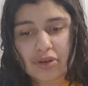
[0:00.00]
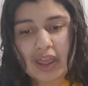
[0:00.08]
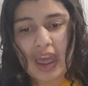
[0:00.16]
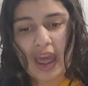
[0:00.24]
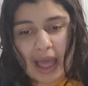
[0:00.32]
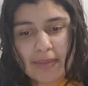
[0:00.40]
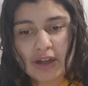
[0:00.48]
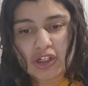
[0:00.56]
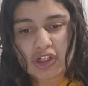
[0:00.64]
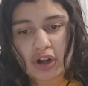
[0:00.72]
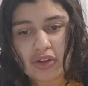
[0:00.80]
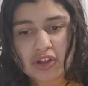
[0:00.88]
Okay, I
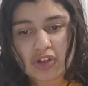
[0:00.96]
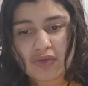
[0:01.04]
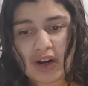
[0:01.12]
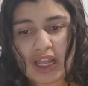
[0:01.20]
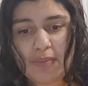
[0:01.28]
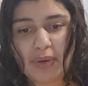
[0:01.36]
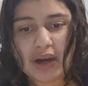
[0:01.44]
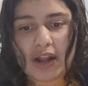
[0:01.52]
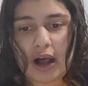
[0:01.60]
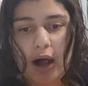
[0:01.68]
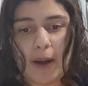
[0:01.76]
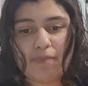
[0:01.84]
mentioned all this already, but
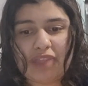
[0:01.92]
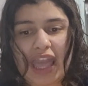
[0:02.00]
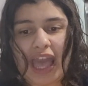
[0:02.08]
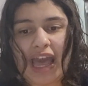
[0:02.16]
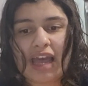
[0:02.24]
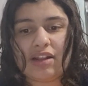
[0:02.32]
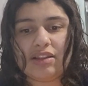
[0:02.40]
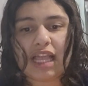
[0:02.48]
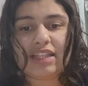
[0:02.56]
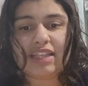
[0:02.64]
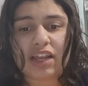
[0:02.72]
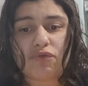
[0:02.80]

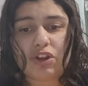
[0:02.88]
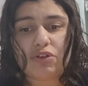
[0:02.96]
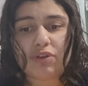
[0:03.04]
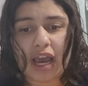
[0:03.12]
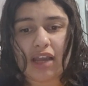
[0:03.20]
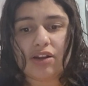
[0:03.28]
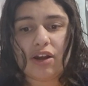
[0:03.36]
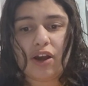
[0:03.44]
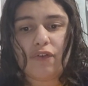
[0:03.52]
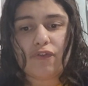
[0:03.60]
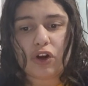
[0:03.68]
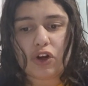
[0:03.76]
they did reunite
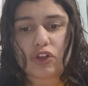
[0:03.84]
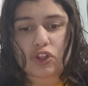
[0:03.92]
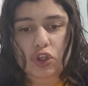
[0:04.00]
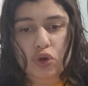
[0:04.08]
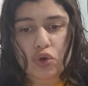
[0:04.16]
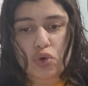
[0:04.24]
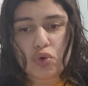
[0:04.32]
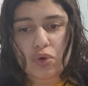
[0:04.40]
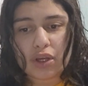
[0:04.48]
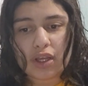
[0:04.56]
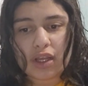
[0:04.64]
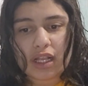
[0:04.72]
for
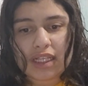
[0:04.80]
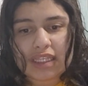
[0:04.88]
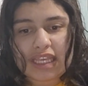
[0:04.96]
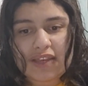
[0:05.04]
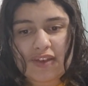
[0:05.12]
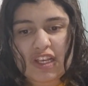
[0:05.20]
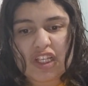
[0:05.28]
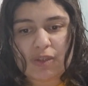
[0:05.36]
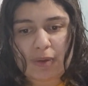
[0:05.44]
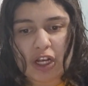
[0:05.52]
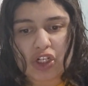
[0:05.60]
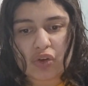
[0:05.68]
two TV
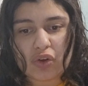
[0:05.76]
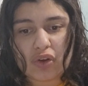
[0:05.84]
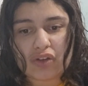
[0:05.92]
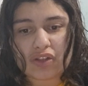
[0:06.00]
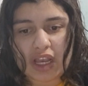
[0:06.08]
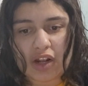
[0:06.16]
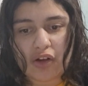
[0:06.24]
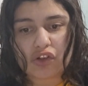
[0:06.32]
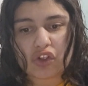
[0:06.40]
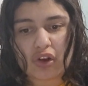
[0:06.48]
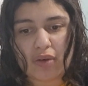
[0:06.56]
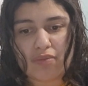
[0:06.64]
specials and
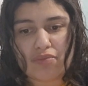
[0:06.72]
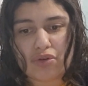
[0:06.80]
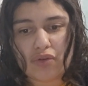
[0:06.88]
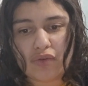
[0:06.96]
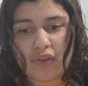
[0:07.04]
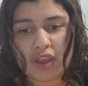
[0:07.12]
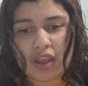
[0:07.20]
also a movie?